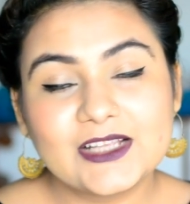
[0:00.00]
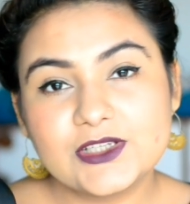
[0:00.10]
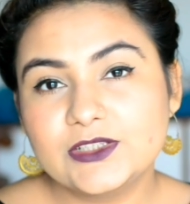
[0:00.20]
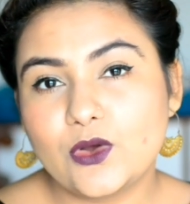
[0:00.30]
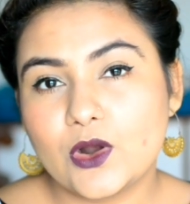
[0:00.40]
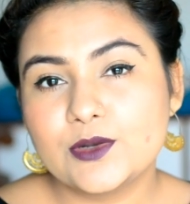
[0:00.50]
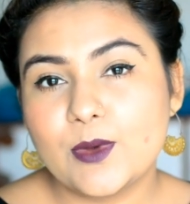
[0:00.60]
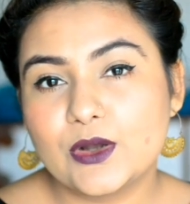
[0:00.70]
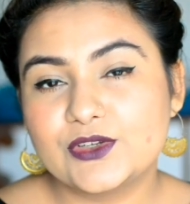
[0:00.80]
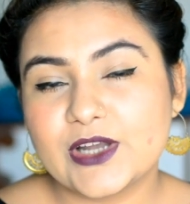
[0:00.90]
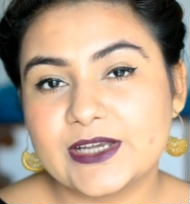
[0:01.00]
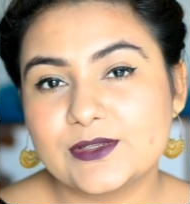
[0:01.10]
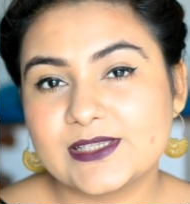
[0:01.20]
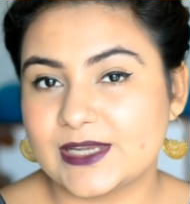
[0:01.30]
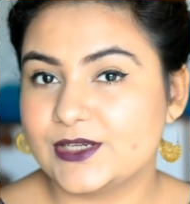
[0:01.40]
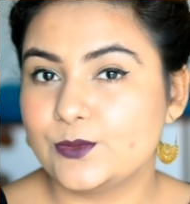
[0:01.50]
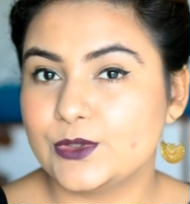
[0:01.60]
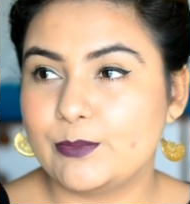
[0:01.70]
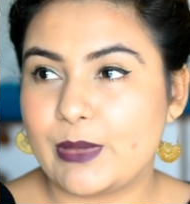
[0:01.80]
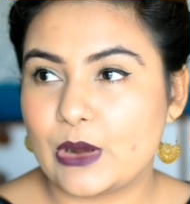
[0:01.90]
I actually thought about trying to set it
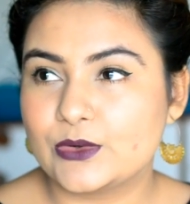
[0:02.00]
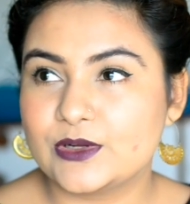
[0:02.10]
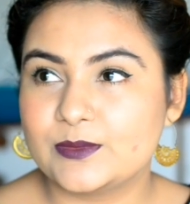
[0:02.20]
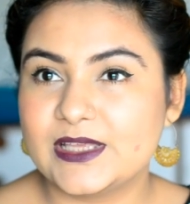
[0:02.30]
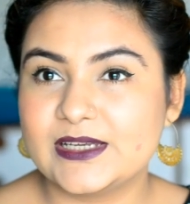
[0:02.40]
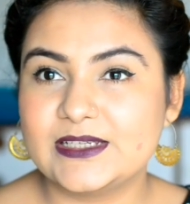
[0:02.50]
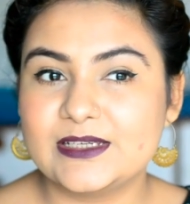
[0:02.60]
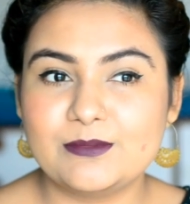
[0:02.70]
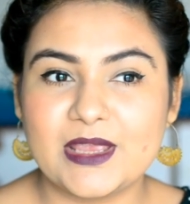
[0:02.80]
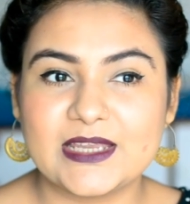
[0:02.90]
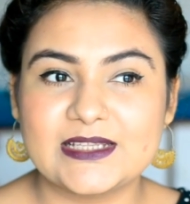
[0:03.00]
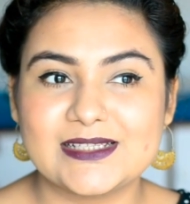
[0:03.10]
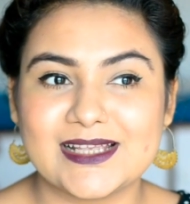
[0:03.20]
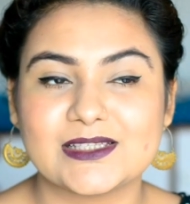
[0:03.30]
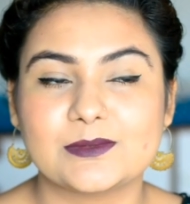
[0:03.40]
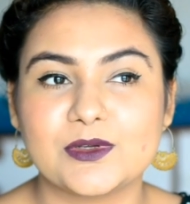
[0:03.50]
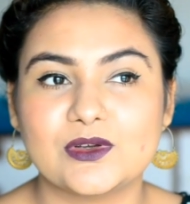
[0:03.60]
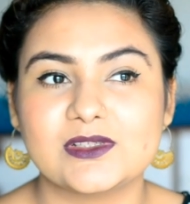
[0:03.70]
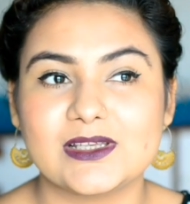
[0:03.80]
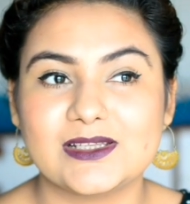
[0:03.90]
with a powder, but then it didn't make any sense
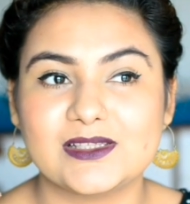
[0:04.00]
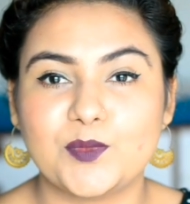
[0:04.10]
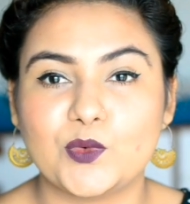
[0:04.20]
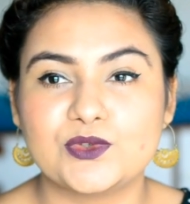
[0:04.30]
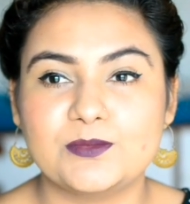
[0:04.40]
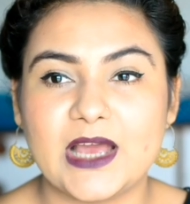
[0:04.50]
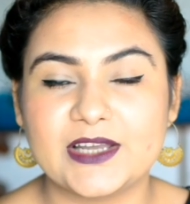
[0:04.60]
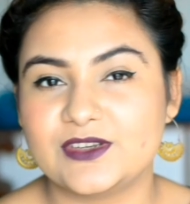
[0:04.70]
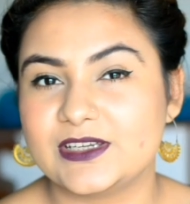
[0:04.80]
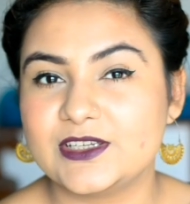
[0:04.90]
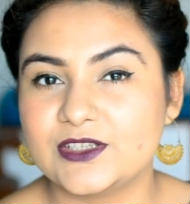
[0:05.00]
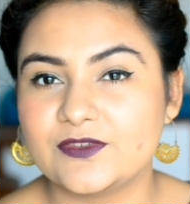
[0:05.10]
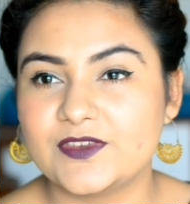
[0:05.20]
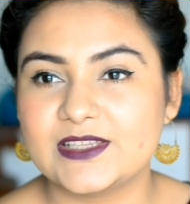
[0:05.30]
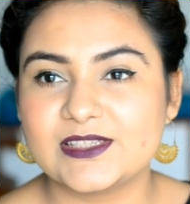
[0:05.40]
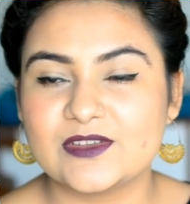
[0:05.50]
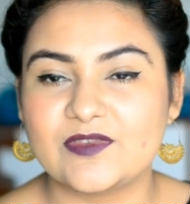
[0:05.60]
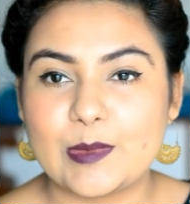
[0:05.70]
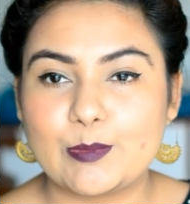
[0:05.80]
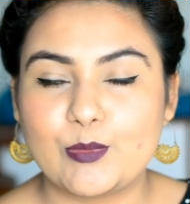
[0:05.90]
because it's supposed to be hydrating your face, and
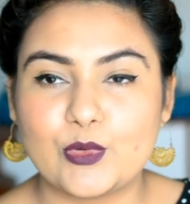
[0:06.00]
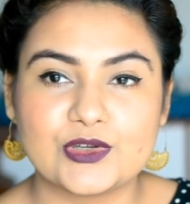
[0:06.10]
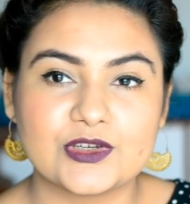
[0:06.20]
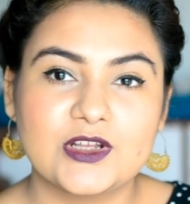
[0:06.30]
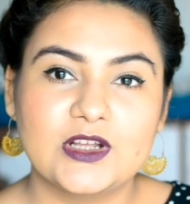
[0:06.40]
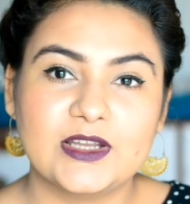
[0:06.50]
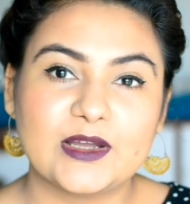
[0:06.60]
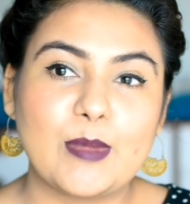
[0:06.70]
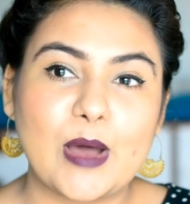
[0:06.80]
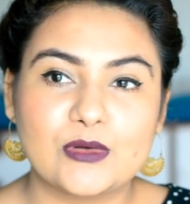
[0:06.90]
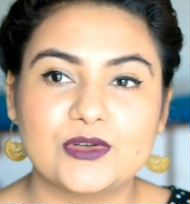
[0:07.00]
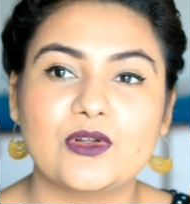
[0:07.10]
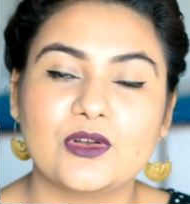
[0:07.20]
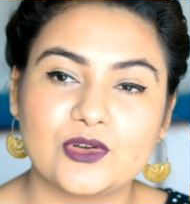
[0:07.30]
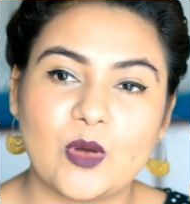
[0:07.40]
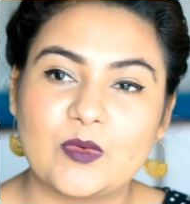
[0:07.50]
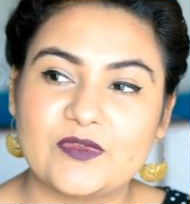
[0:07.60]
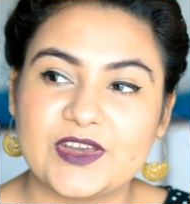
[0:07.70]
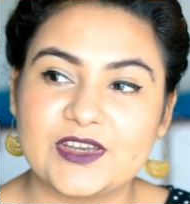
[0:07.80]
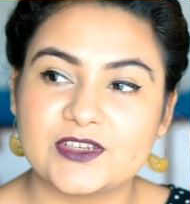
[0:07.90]
if I put like a powder on top
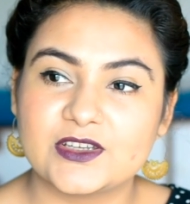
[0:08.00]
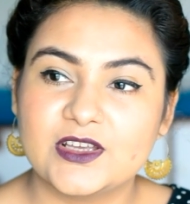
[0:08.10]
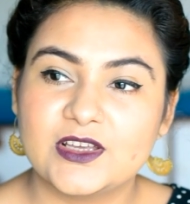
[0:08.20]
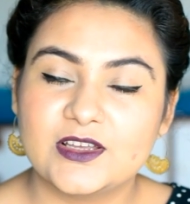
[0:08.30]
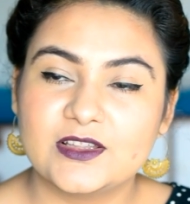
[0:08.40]
of it,